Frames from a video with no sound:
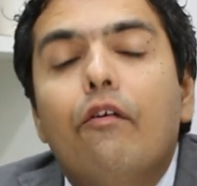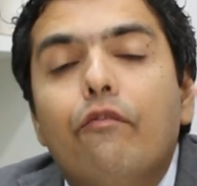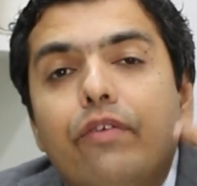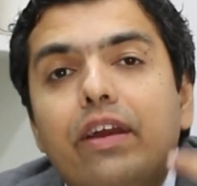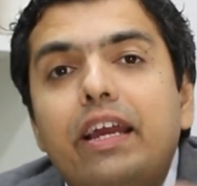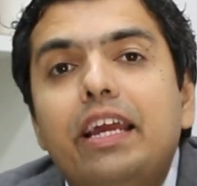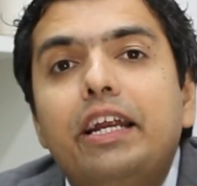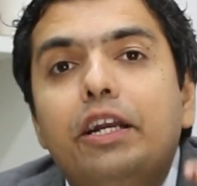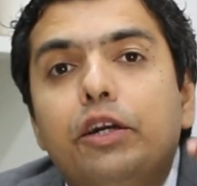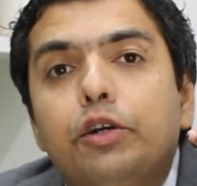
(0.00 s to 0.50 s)

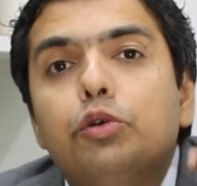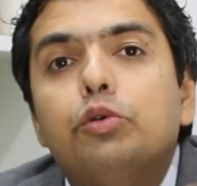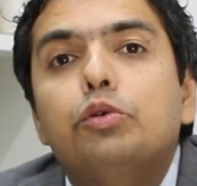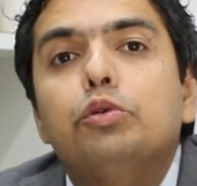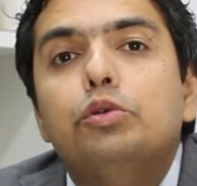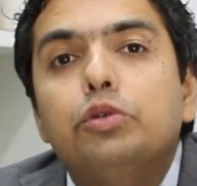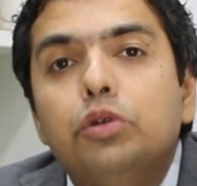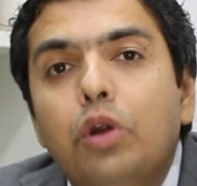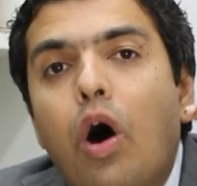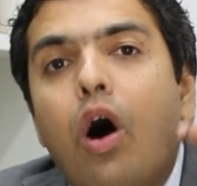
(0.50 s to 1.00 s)
We
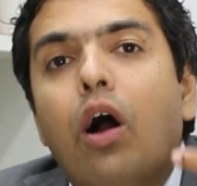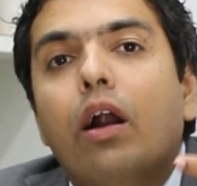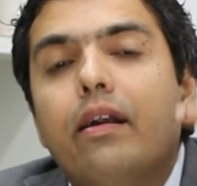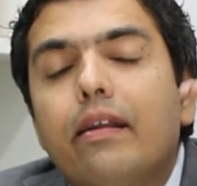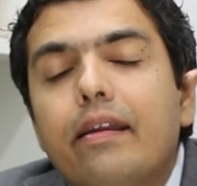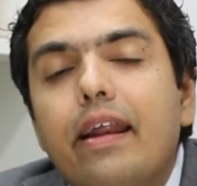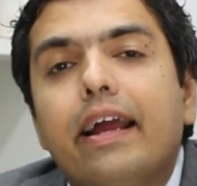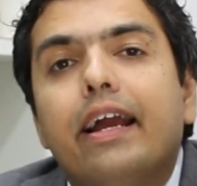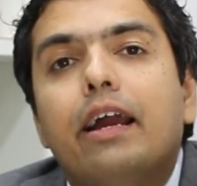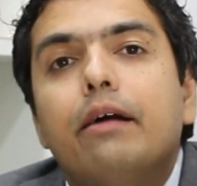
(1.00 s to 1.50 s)
do
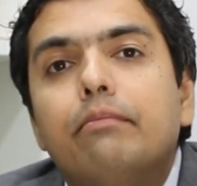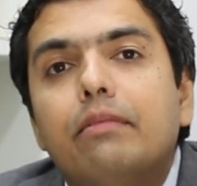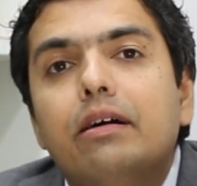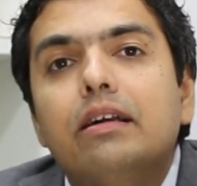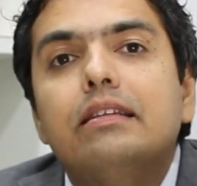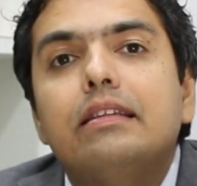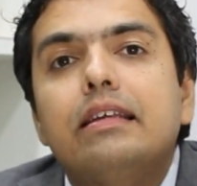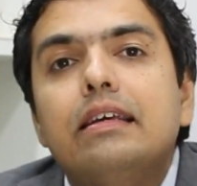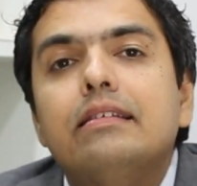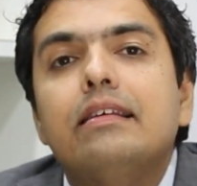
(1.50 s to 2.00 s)
not
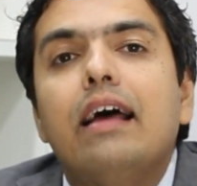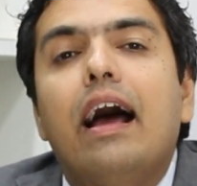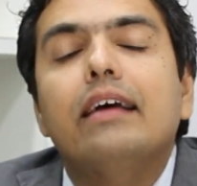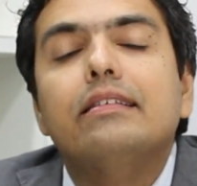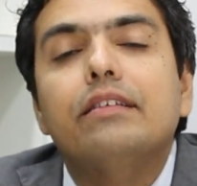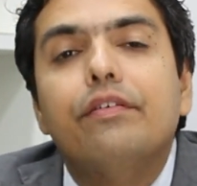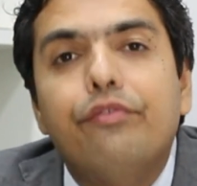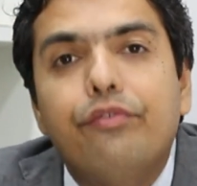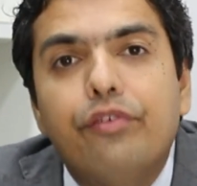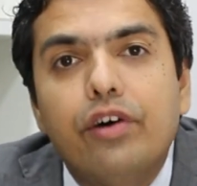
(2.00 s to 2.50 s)
recommend this
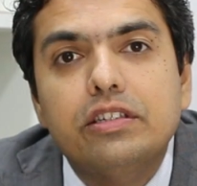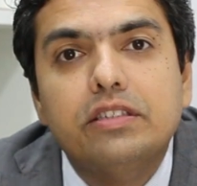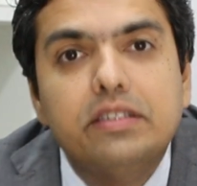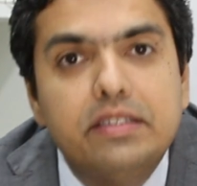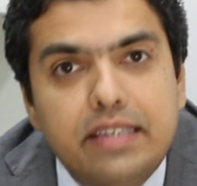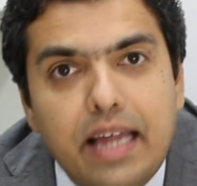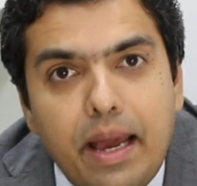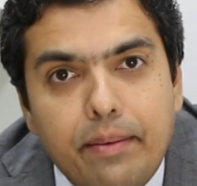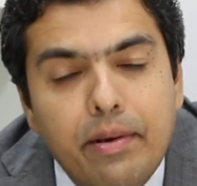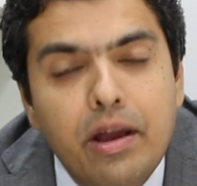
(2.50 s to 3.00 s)
as a
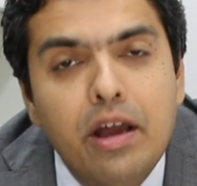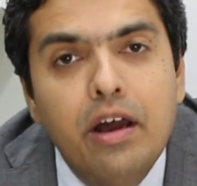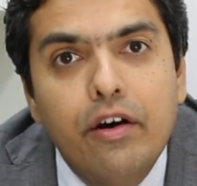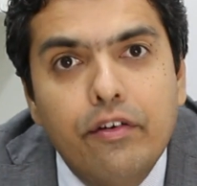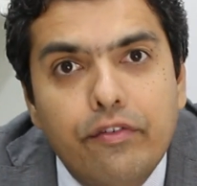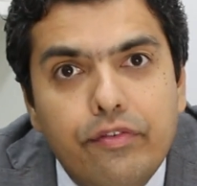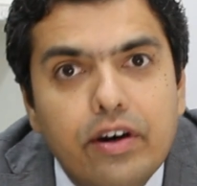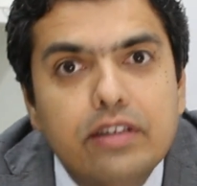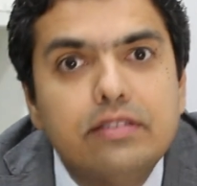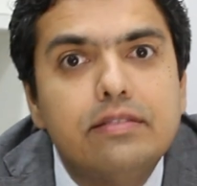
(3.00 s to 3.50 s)
first step.
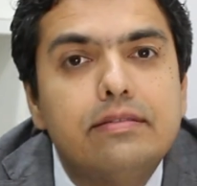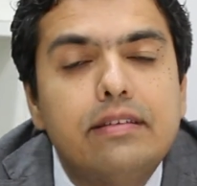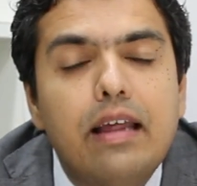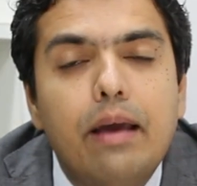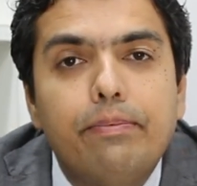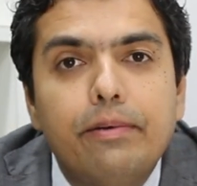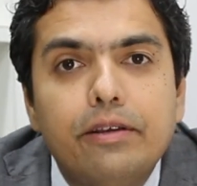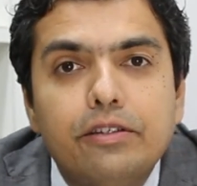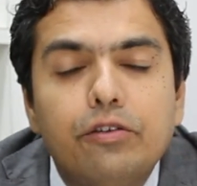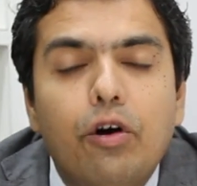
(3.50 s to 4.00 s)
First
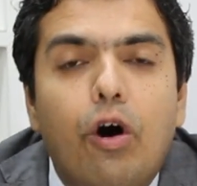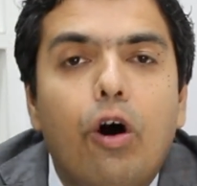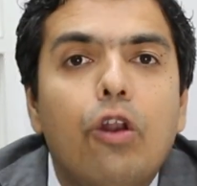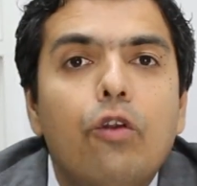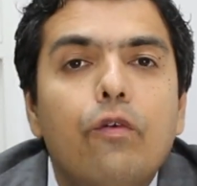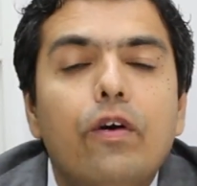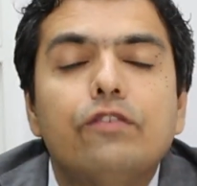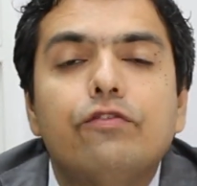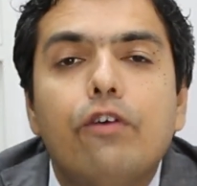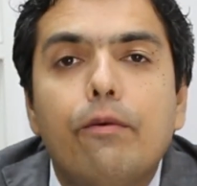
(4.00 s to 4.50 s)
step is
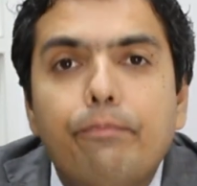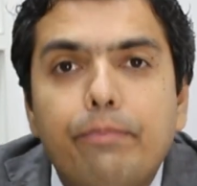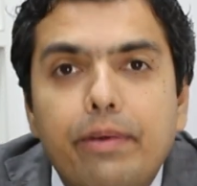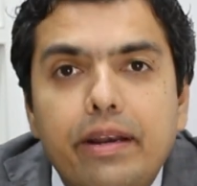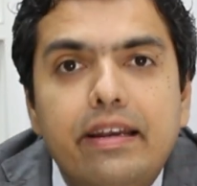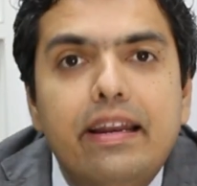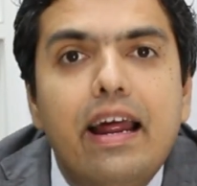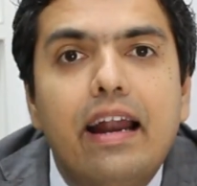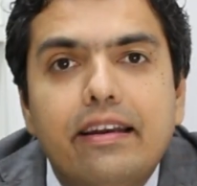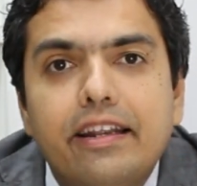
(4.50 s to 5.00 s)
always a
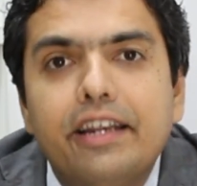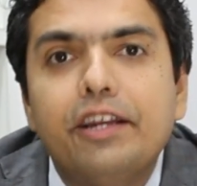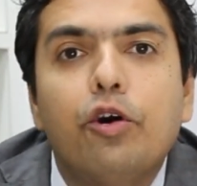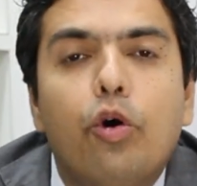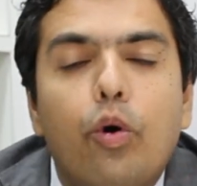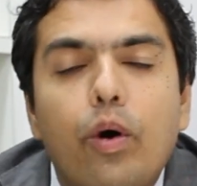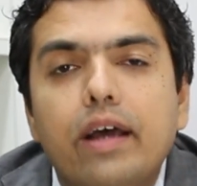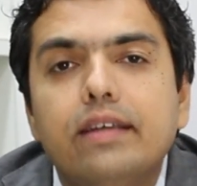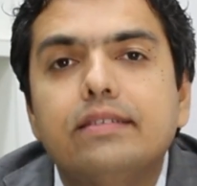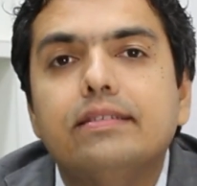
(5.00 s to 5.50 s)

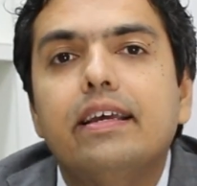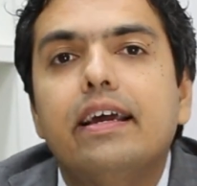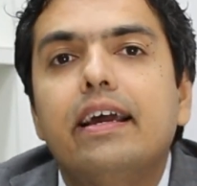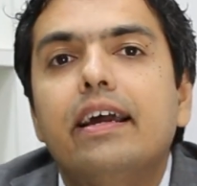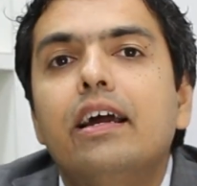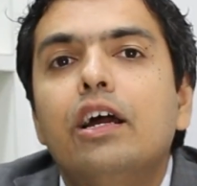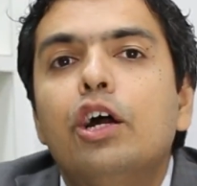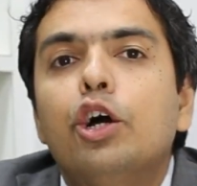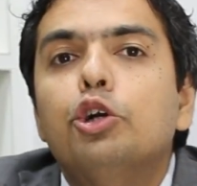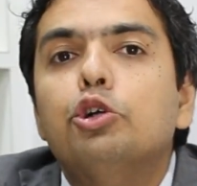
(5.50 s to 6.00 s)
pediatric
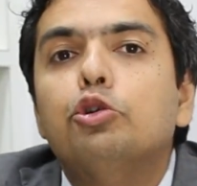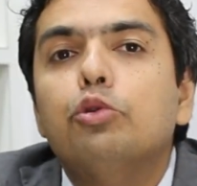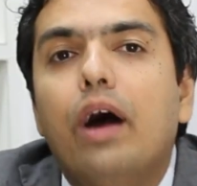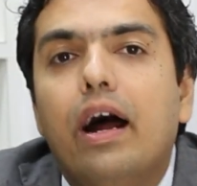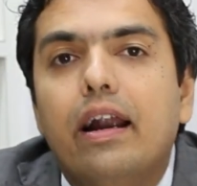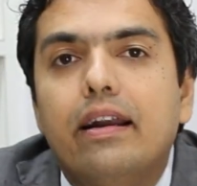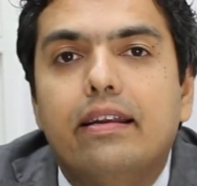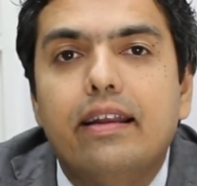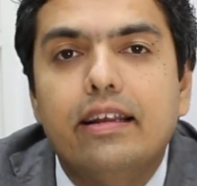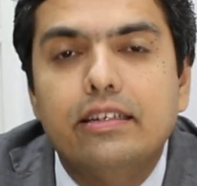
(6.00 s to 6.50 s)
OSA
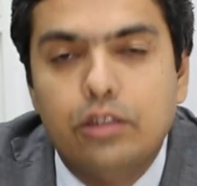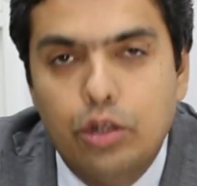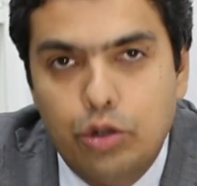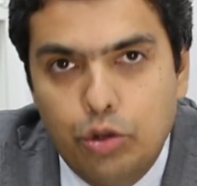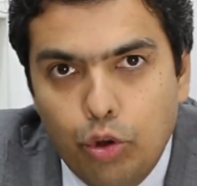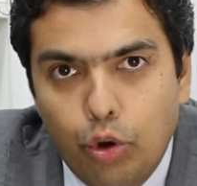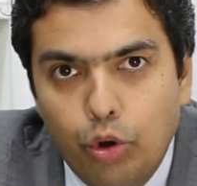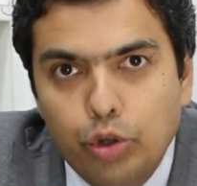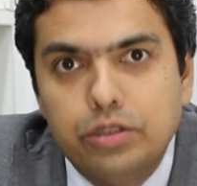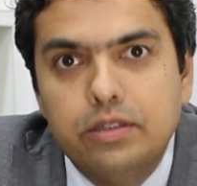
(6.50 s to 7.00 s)
to address
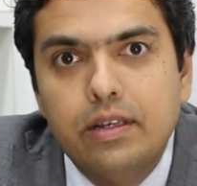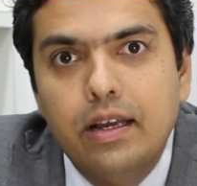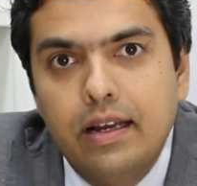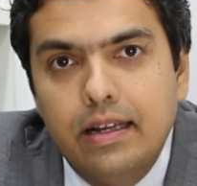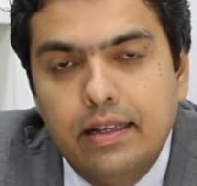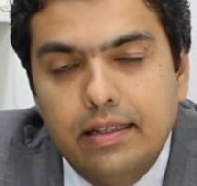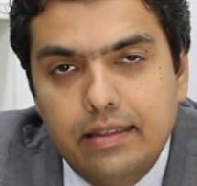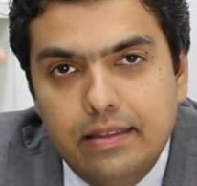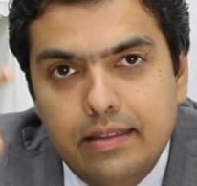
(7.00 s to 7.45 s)
the nose